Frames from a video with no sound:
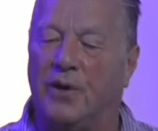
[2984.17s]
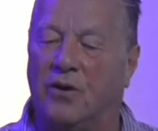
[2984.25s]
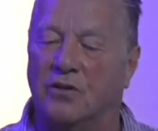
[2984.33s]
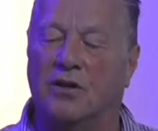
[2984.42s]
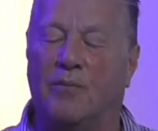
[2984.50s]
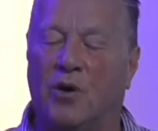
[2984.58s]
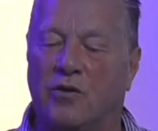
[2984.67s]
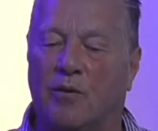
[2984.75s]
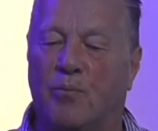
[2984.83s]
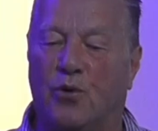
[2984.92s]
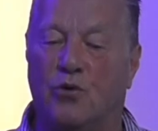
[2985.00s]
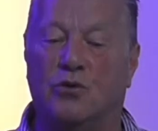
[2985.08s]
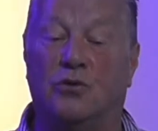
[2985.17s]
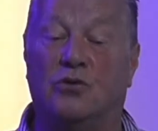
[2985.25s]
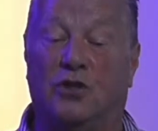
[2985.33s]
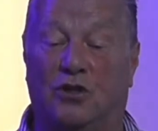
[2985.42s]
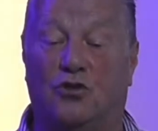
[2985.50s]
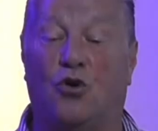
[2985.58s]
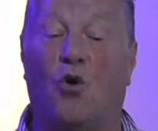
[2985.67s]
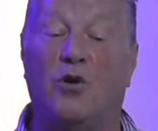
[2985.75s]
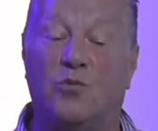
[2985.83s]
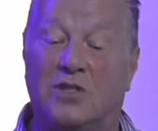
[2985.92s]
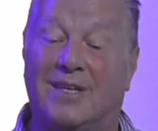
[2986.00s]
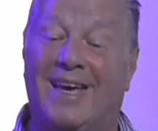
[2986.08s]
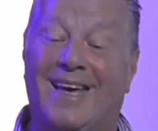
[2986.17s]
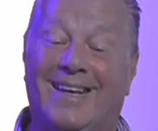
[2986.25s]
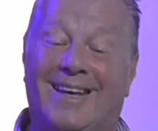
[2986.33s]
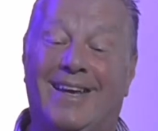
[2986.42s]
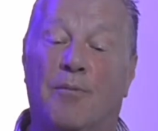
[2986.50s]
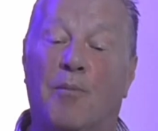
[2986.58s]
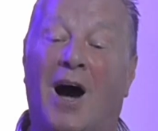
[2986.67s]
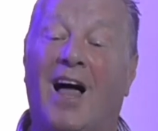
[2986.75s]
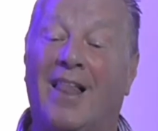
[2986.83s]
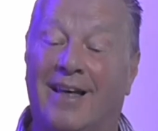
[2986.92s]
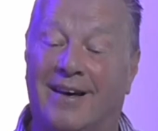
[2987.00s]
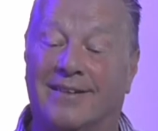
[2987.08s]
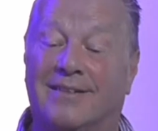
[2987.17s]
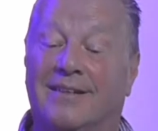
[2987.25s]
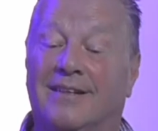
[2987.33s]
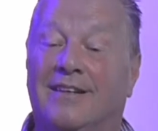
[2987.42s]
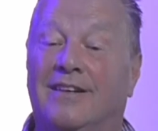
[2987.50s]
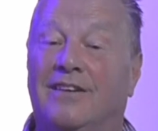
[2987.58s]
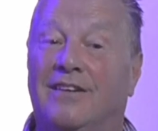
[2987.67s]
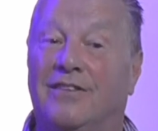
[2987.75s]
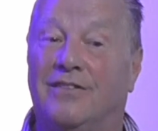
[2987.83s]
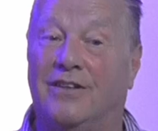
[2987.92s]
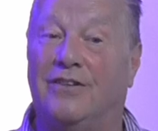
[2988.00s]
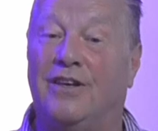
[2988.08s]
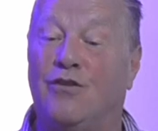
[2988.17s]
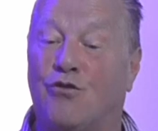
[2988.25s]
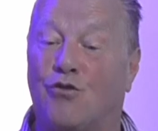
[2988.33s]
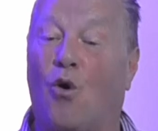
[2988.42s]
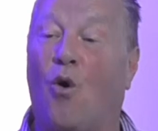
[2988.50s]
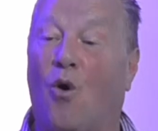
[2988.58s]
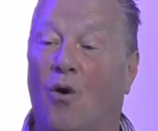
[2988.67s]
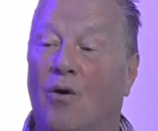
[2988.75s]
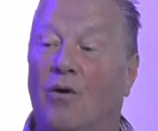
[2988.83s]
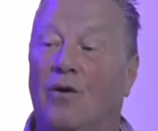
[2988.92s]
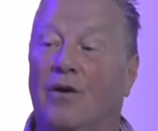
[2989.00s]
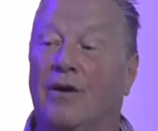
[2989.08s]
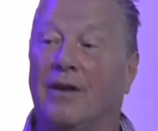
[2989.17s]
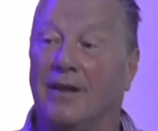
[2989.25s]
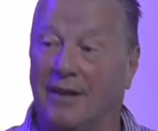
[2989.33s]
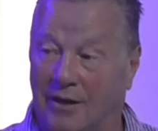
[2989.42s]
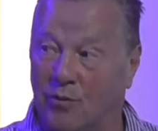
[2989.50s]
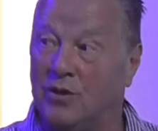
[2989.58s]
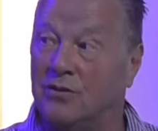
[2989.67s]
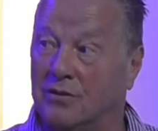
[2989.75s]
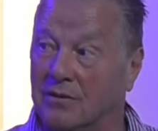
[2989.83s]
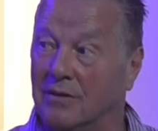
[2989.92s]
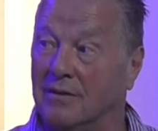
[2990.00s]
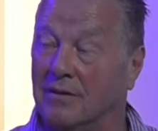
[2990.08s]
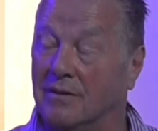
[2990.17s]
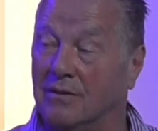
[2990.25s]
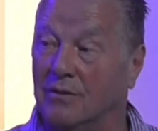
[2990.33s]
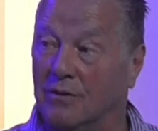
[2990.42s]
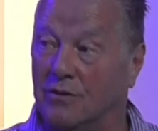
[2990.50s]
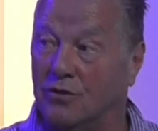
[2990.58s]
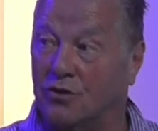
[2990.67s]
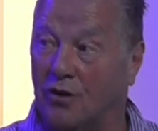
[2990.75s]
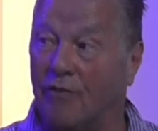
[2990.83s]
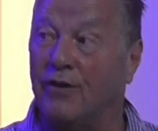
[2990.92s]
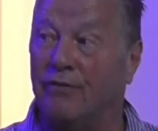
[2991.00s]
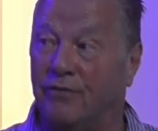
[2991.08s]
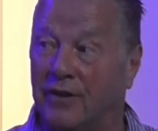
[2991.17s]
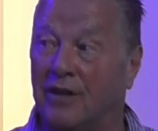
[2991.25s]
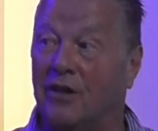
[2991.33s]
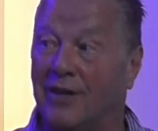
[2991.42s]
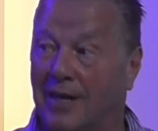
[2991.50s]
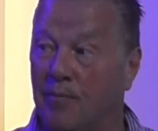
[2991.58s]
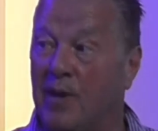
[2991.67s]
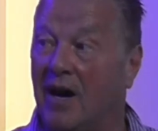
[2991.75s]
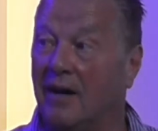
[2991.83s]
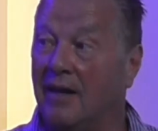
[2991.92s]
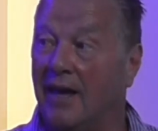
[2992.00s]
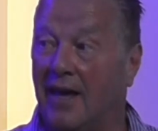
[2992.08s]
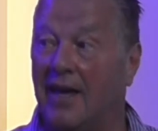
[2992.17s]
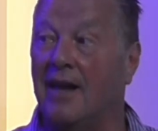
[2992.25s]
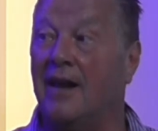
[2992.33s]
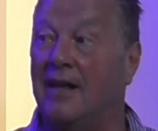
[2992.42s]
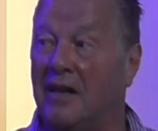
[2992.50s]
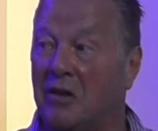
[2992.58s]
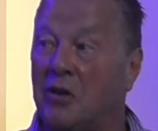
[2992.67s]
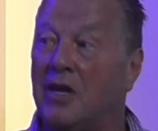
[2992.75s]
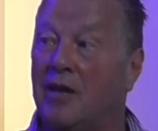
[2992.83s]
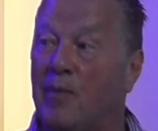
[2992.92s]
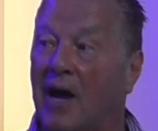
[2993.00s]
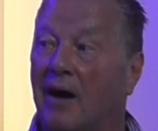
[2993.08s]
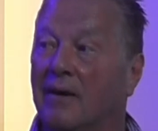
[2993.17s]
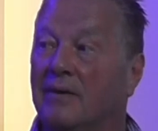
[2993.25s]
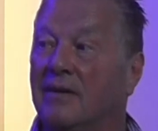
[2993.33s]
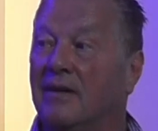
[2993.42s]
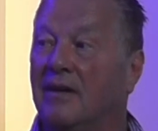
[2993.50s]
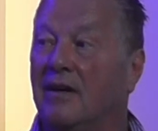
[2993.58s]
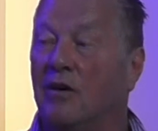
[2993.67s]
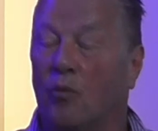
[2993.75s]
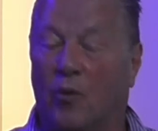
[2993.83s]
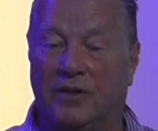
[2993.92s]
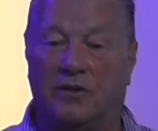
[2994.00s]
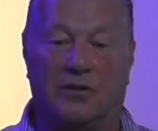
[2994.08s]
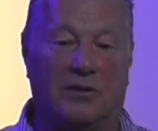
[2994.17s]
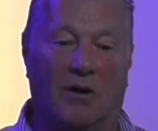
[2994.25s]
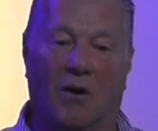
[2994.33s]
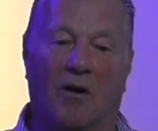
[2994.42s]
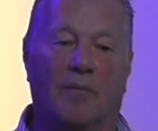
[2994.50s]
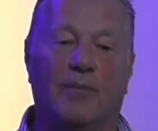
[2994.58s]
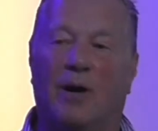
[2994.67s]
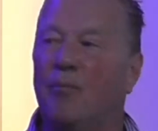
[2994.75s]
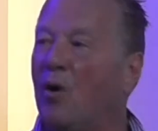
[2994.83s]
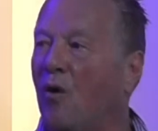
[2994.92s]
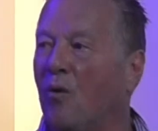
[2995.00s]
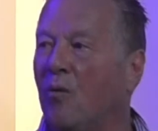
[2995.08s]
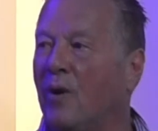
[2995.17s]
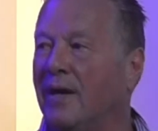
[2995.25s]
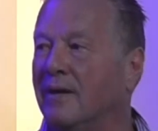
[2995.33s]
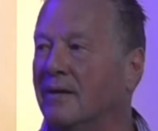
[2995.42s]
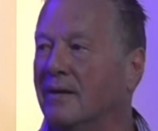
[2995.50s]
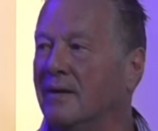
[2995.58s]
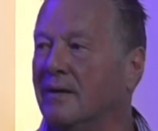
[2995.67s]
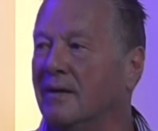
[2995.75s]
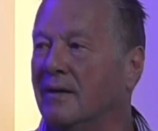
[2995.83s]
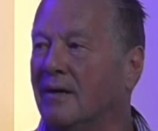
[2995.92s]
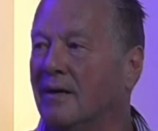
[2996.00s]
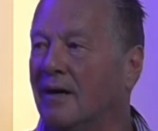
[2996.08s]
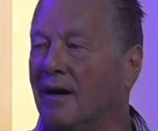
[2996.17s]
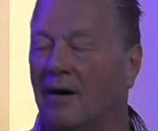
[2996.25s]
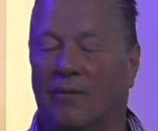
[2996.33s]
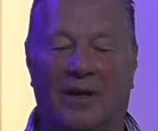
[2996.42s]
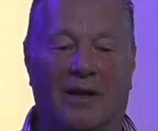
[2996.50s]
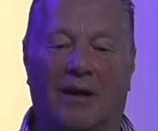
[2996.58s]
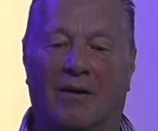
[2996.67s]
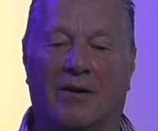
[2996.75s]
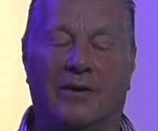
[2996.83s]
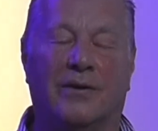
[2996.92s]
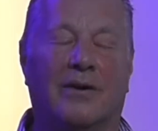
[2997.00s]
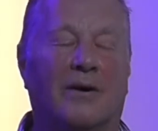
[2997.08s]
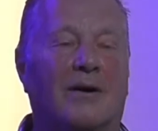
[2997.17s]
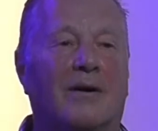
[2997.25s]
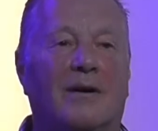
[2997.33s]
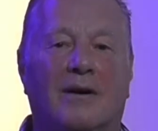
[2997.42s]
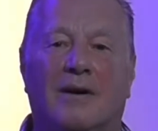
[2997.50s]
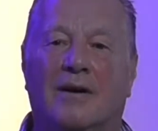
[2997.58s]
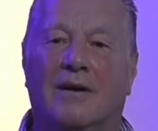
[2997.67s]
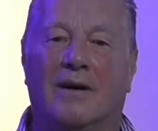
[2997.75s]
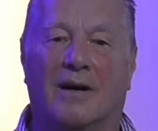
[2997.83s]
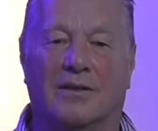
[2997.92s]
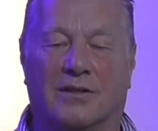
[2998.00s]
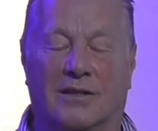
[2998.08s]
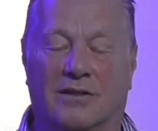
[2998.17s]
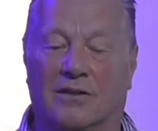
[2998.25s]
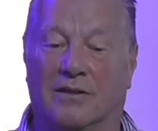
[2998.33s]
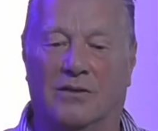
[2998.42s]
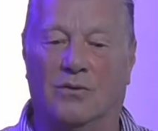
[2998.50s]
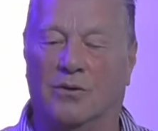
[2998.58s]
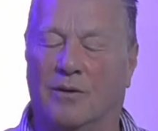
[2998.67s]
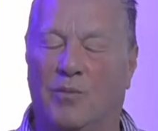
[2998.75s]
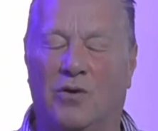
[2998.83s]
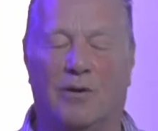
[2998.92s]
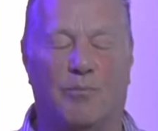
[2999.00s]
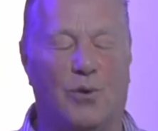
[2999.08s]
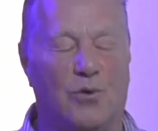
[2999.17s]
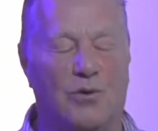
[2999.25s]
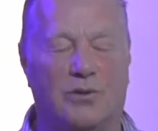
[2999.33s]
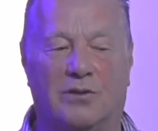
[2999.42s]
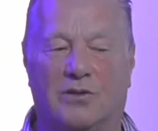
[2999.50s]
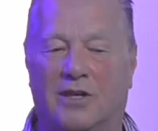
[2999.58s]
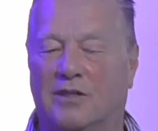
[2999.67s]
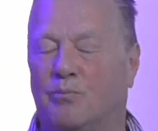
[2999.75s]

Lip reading: because of the amount of bruisings that John was getting in the Mallard, that they thought he was suffering from leukemia, early leukemia, which, my bottle went. I went, oh no. I says, the amount of bruisings